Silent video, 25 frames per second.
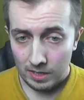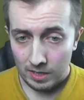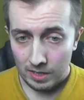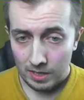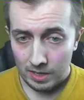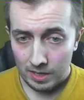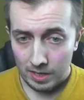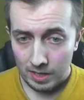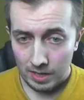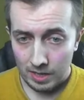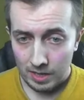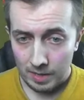
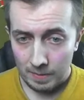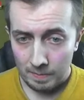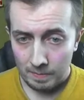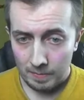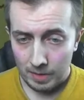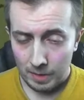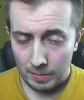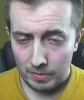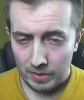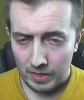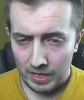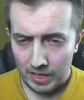Um,
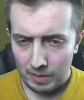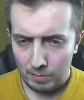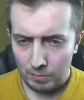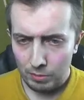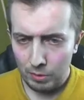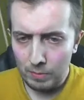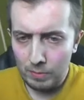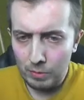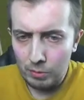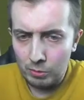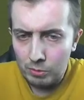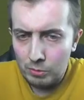I'm thinking
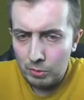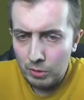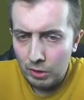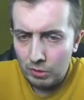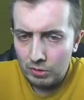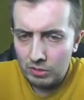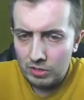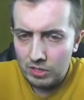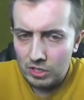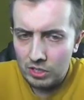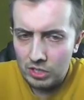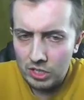probably once we go
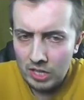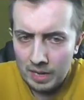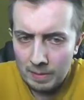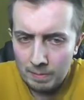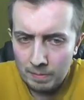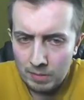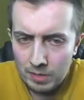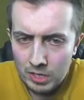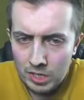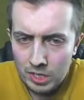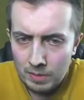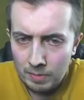into the
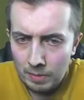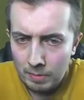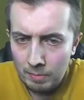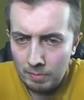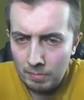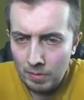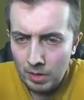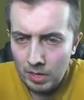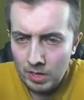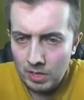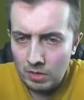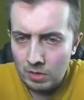championship, I
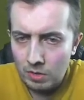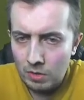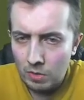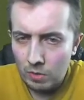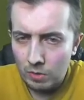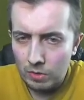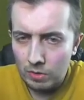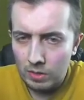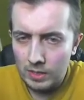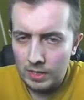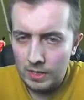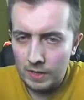might knock
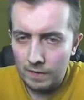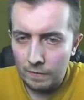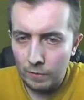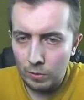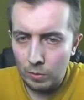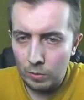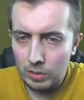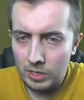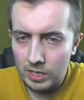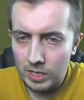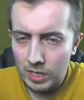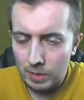the
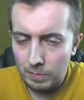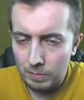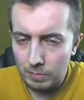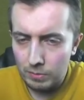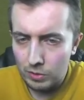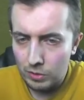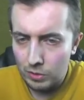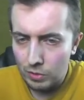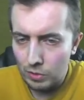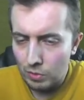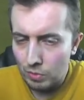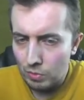difficulty up
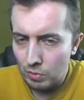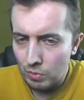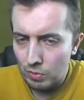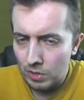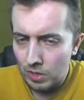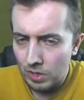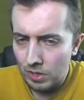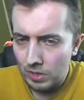to